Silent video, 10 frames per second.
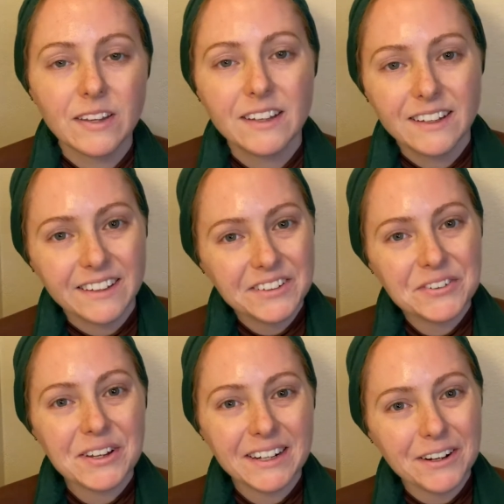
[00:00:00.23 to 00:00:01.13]
Hello
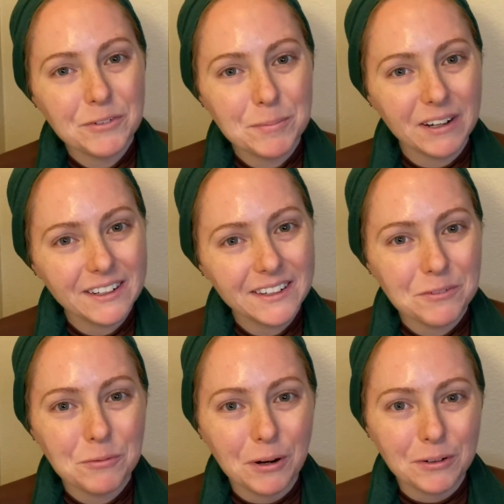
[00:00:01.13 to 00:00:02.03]
again everybody and
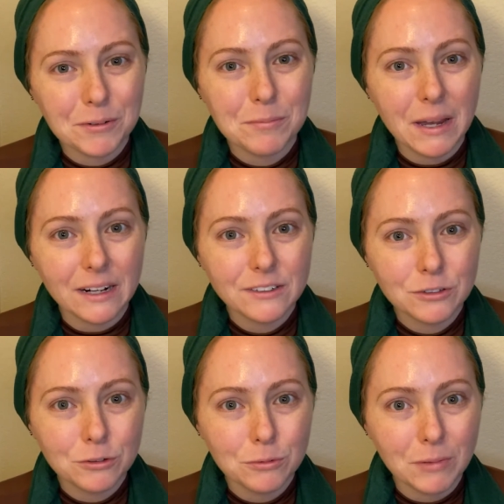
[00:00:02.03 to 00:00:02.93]
welcome back to
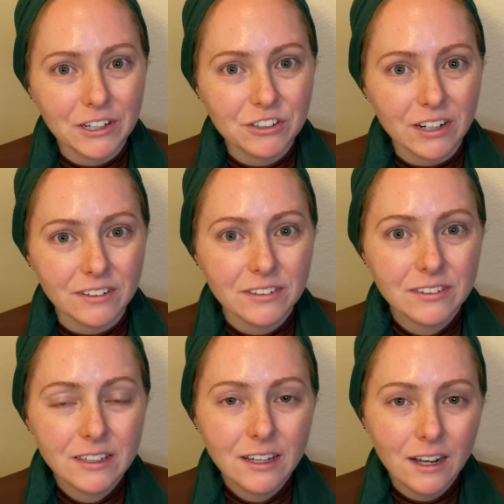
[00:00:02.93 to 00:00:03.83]
my channel.
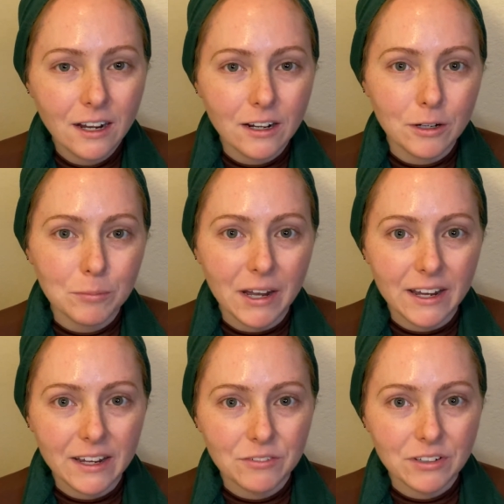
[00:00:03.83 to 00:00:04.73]
I have
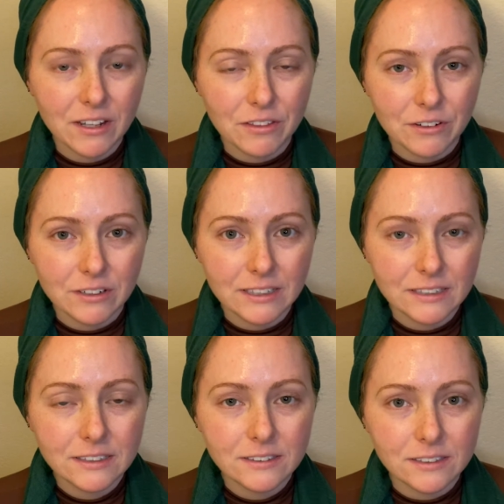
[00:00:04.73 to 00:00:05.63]
another
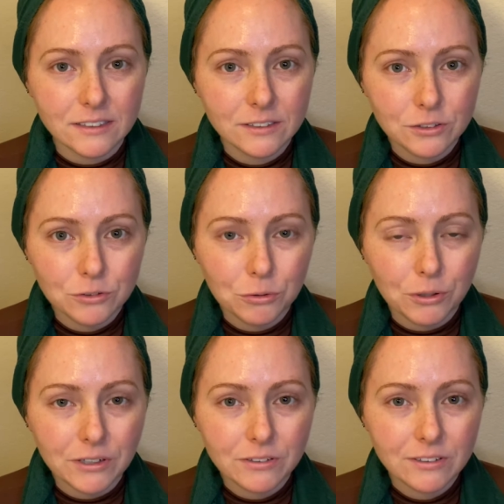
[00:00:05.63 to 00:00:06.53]
easy
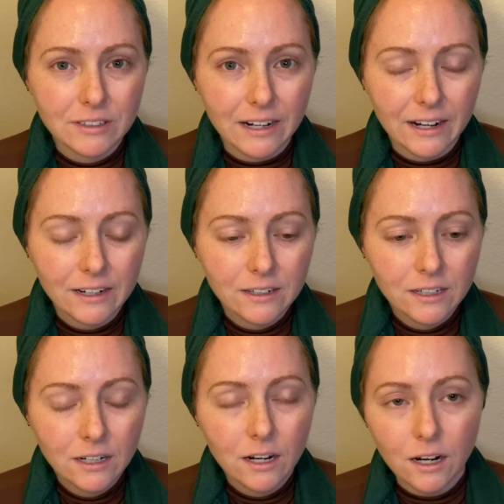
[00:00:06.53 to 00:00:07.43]
tutorial today.
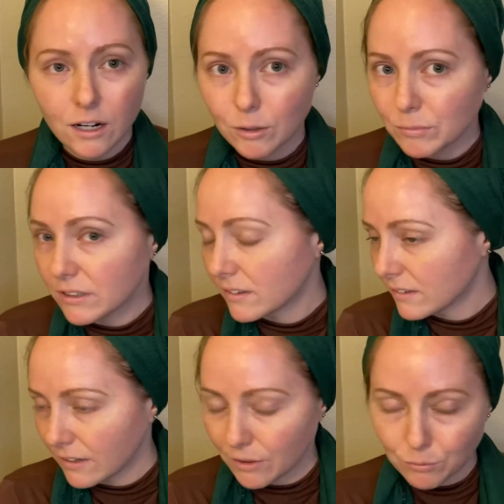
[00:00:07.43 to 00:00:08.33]
This is
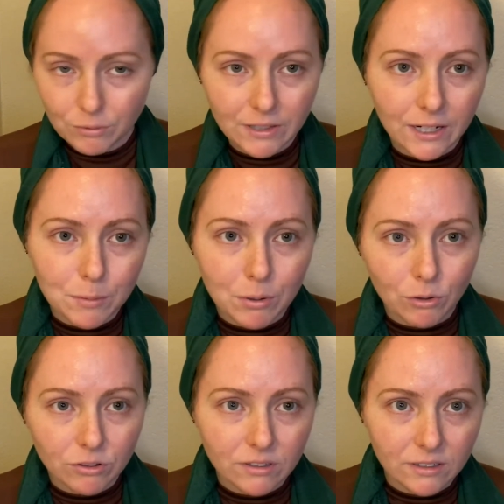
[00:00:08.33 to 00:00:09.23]
another one that I
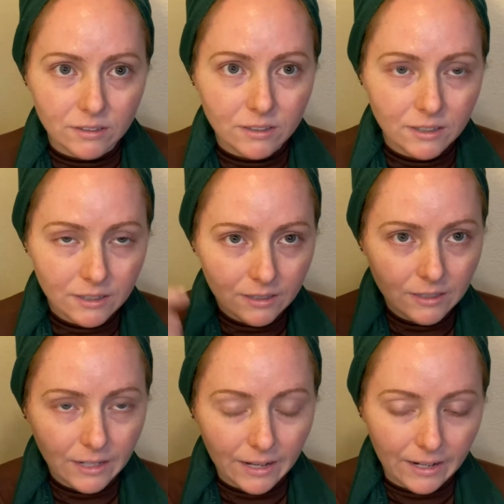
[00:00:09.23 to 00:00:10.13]
posted
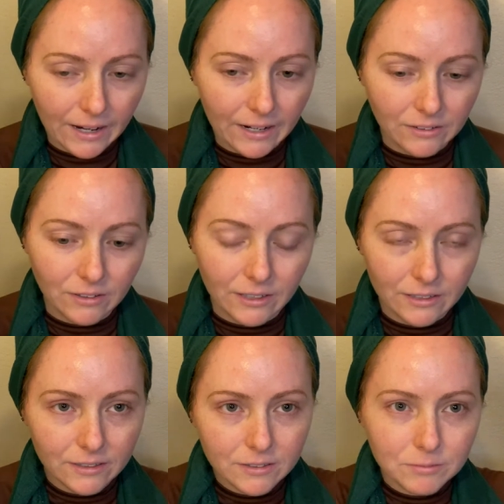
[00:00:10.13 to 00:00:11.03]
and it had kind
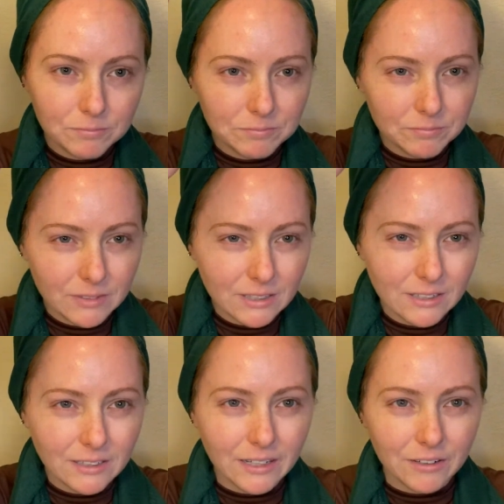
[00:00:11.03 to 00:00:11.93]
of
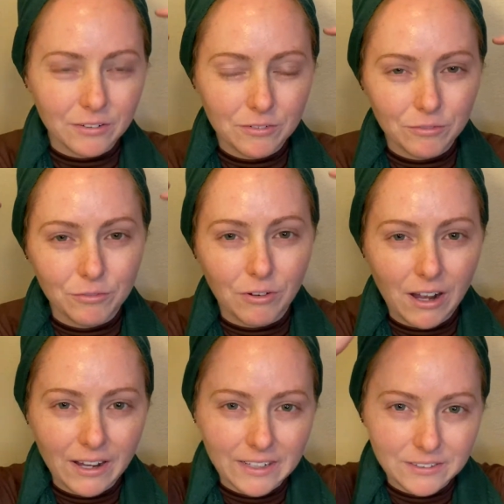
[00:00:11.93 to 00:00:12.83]
like
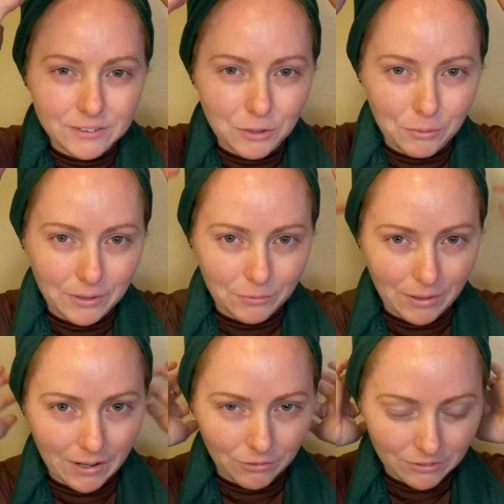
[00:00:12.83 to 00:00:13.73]
vines going
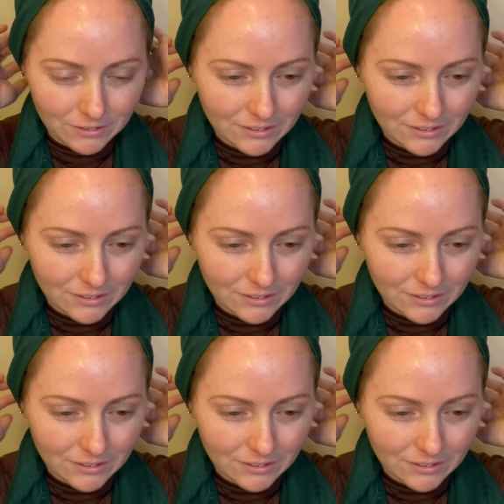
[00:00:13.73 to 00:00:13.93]
around